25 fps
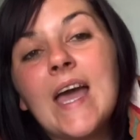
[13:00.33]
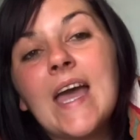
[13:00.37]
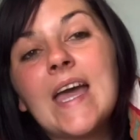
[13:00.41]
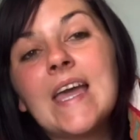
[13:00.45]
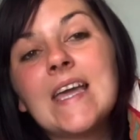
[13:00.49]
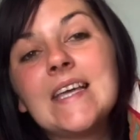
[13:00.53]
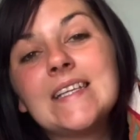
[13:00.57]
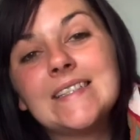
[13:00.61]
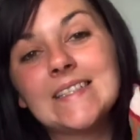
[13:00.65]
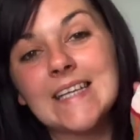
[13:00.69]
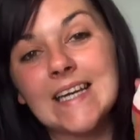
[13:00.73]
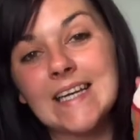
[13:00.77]

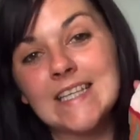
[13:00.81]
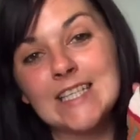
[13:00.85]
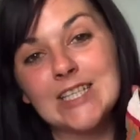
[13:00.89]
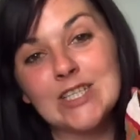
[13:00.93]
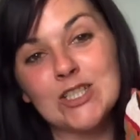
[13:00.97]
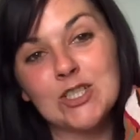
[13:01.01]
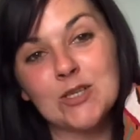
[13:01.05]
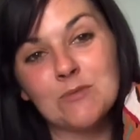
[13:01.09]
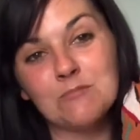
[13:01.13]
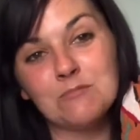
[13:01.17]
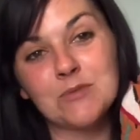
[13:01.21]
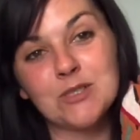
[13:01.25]
a Zadie
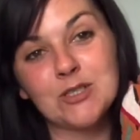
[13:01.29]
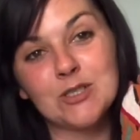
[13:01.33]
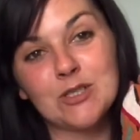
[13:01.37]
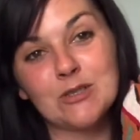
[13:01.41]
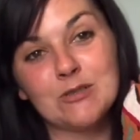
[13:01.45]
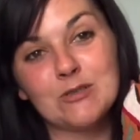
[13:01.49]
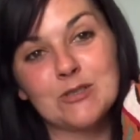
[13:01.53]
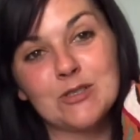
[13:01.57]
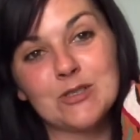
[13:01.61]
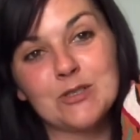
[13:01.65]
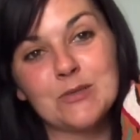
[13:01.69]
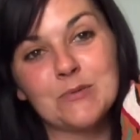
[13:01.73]

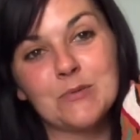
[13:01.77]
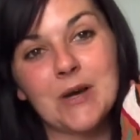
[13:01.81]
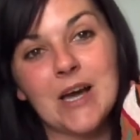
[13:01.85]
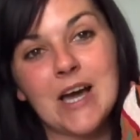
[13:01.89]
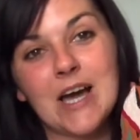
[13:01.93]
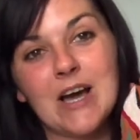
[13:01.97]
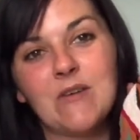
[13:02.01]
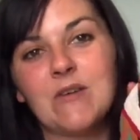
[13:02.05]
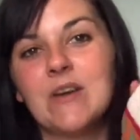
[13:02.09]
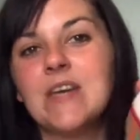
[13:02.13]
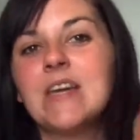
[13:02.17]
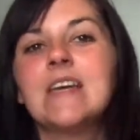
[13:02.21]
jumpsuit as
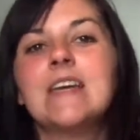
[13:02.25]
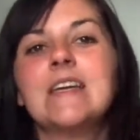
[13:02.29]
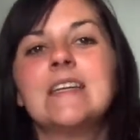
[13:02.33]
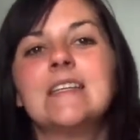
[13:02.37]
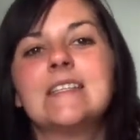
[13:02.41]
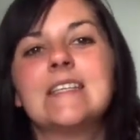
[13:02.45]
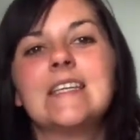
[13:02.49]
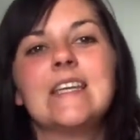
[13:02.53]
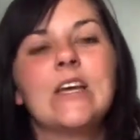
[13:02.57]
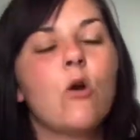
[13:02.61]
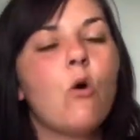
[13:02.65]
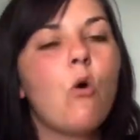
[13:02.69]
well.
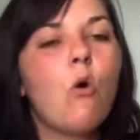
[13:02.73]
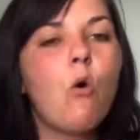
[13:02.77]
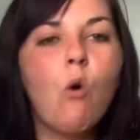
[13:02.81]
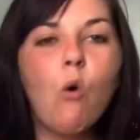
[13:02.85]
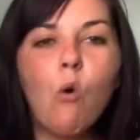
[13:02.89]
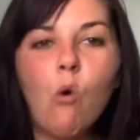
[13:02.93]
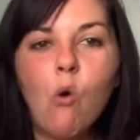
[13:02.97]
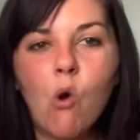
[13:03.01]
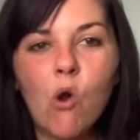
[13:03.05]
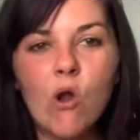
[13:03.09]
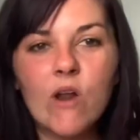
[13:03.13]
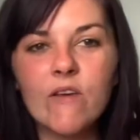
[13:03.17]
See,
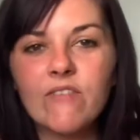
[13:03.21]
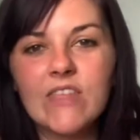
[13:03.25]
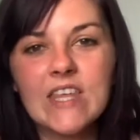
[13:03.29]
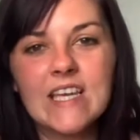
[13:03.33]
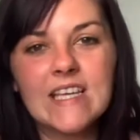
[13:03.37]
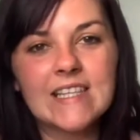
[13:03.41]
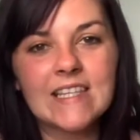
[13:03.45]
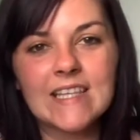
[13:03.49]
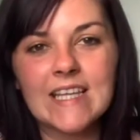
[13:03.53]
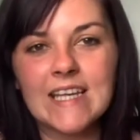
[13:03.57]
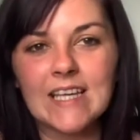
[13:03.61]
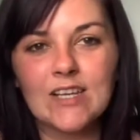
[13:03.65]
all of
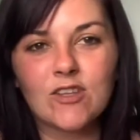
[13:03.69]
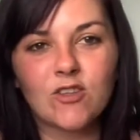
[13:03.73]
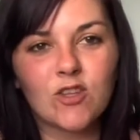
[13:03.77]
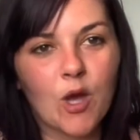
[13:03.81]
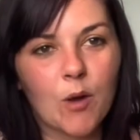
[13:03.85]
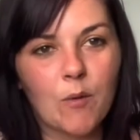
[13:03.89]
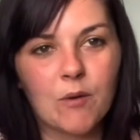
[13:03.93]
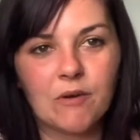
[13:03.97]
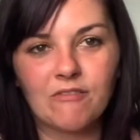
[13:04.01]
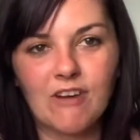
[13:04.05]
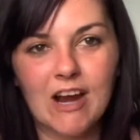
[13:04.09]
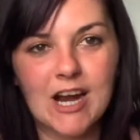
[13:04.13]
these things
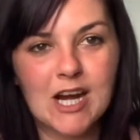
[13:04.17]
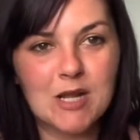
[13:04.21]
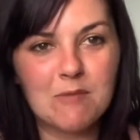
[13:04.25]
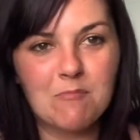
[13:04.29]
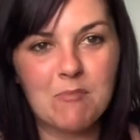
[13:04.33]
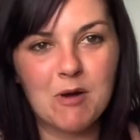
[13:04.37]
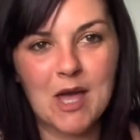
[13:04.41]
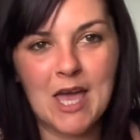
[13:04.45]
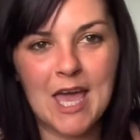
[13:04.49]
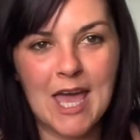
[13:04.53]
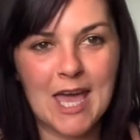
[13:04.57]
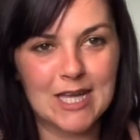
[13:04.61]
going around in
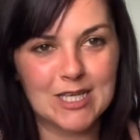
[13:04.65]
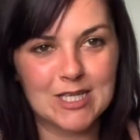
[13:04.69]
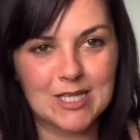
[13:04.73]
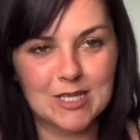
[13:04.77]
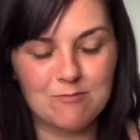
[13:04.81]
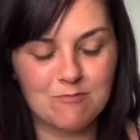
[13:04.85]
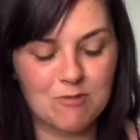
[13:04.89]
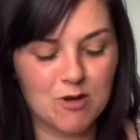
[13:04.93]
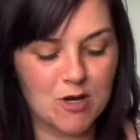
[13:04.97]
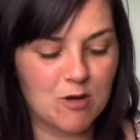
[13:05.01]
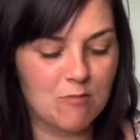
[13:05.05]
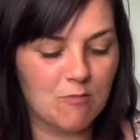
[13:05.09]
my head at the
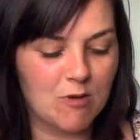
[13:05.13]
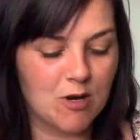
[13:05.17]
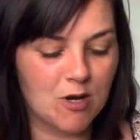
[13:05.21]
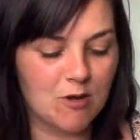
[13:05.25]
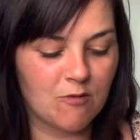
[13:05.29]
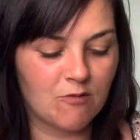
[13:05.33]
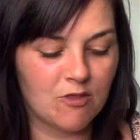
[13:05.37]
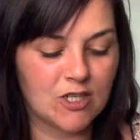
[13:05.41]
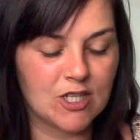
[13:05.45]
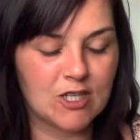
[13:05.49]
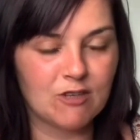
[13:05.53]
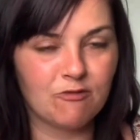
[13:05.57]
moment
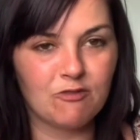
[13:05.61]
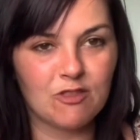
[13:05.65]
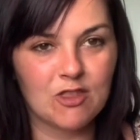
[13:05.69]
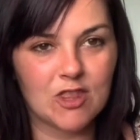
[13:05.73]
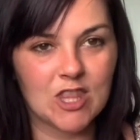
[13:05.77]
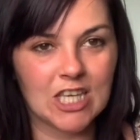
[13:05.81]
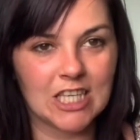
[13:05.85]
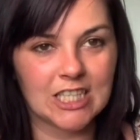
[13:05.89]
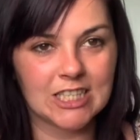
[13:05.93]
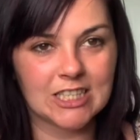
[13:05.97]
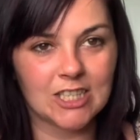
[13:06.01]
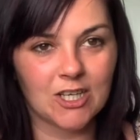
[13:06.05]
of the different
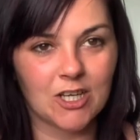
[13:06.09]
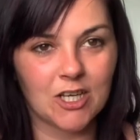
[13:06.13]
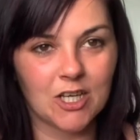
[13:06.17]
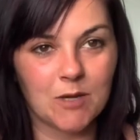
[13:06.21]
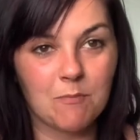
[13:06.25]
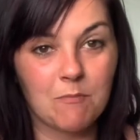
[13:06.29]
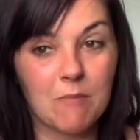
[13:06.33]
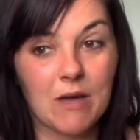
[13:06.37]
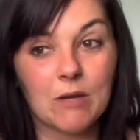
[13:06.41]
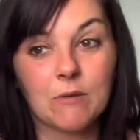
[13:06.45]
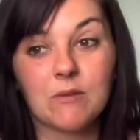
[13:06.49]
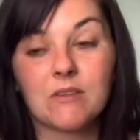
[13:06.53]
things that I
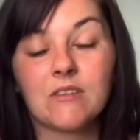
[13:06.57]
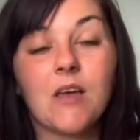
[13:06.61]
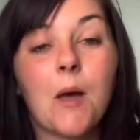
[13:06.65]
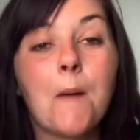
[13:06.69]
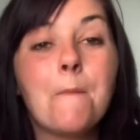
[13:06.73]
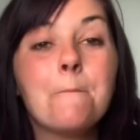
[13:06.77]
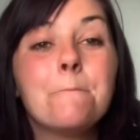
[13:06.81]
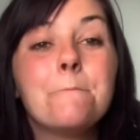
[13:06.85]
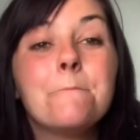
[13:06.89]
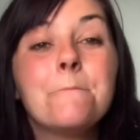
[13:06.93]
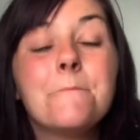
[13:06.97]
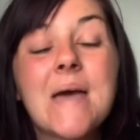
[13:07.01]
can make this.
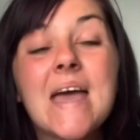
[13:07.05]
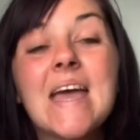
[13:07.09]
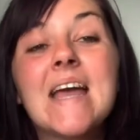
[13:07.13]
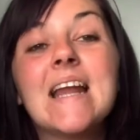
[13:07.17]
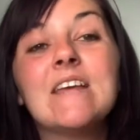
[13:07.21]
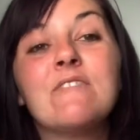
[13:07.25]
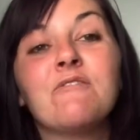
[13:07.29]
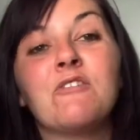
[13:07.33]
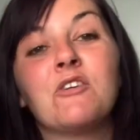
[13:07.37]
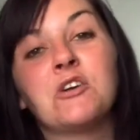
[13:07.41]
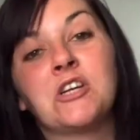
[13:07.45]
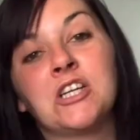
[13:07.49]
I'm
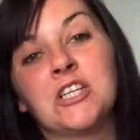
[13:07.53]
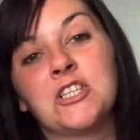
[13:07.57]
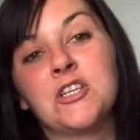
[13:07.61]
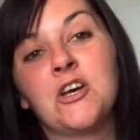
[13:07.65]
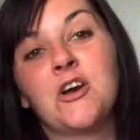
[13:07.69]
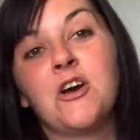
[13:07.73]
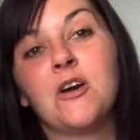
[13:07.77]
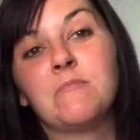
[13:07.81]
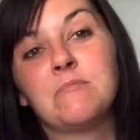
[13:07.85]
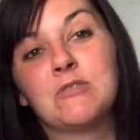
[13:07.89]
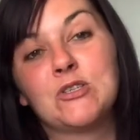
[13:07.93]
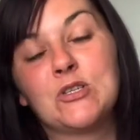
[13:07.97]
barely finding
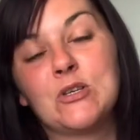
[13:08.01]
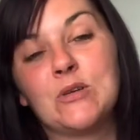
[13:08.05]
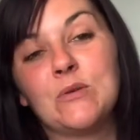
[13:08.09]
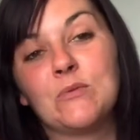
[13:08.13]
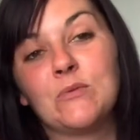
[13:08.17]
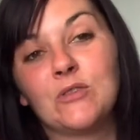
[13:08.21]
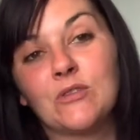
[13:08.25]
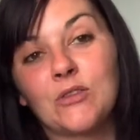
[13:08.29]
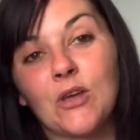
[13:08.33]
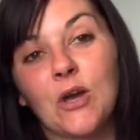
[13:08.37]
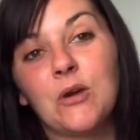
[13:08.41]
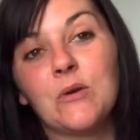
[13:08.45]
time to
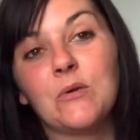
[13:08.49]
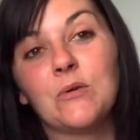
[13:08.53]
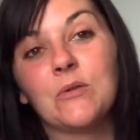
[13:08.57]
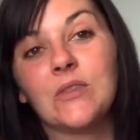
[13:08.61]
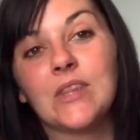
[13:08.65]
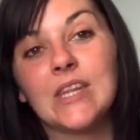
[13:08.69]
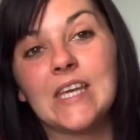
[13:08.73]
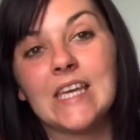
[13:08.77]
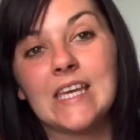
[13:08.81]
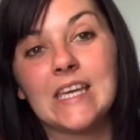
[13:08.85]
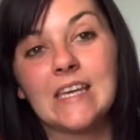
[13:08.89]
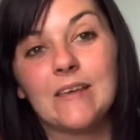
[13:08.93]
sew
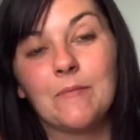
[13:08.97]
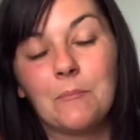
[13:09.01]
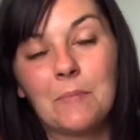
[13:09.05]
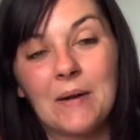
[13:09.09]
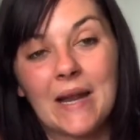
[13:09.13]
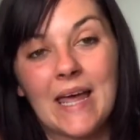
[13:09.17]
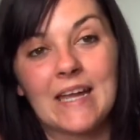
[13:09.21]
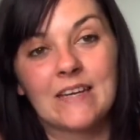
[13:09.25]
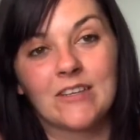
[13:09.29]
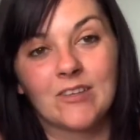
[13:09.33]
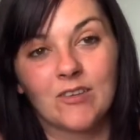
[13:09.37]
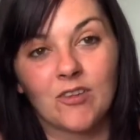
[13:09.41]
the
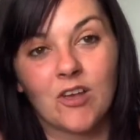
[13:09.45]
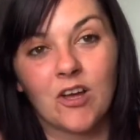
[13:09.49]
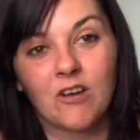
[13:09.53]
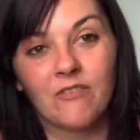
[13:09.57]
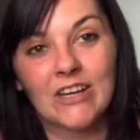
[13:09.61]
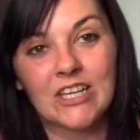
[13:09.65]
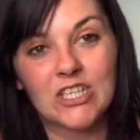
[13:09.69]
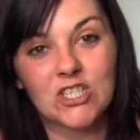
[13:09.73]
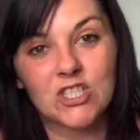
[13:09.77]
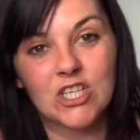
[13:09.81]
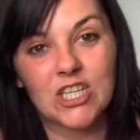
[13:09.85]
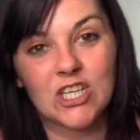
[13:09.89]
plans that I've
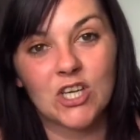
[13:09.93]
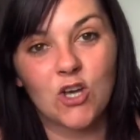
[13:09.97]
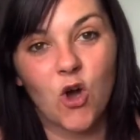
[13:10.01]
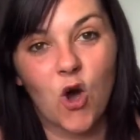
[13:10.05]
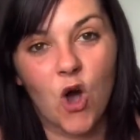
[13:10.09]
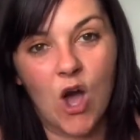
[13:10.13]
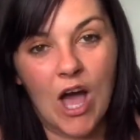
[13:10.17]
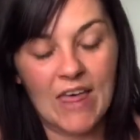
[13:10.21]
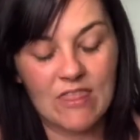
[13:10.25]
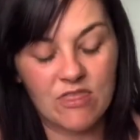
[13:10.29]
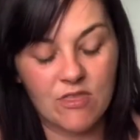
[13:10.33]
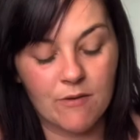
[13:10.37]
actually
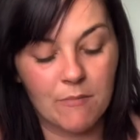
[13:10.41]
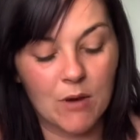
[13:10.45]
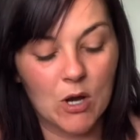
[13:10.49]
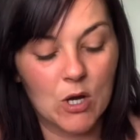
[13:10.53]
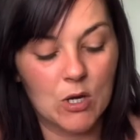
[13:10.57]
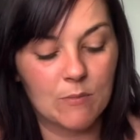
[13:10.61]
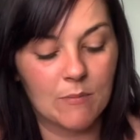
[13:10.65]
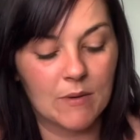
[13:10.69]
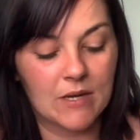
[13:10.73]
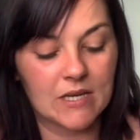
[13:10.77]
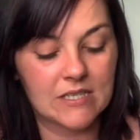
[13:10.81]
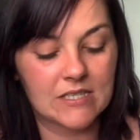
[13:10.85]
got at the
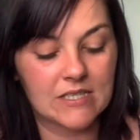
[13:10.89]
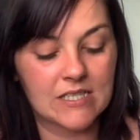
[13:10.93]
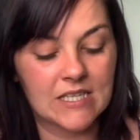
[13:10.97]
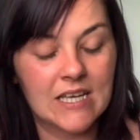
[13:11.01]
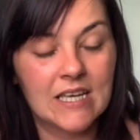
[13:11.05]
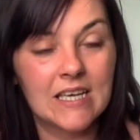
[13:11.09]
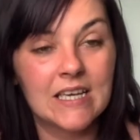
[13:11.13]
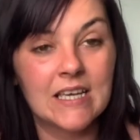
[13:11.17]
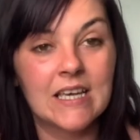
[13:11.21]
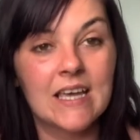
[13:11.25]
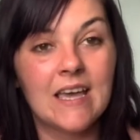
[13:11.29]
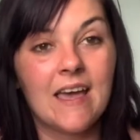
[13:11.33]
moment.
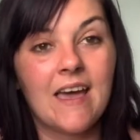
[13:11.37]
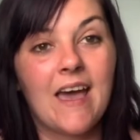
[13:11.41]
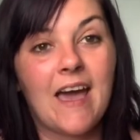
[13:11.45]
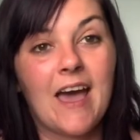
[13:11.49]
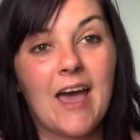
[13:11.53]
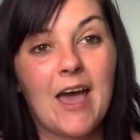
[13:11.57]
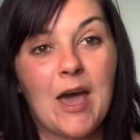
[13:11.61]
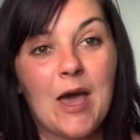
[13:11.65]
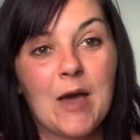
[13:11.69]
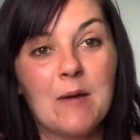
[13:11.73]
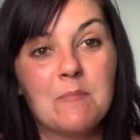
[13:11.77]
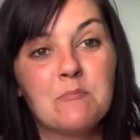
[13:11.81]

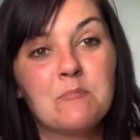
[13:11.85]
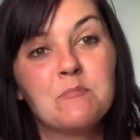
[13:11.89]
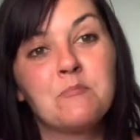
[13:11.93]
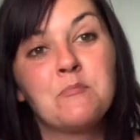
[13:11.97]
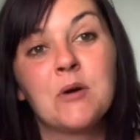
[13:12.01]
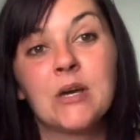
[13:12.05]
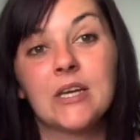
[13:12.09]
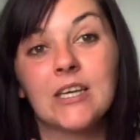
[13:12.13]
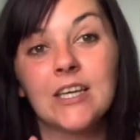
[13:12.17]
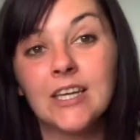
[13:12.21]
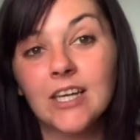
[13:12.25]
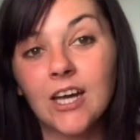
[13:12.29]

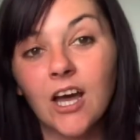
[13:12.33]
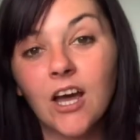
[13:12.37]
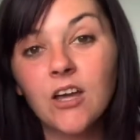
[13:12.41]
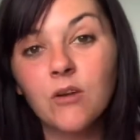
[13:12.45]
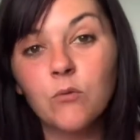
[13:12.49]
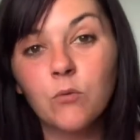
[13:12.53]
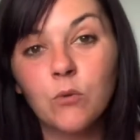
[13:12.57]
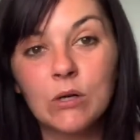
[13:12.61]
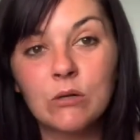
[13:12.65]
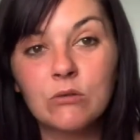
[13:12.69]
But you know,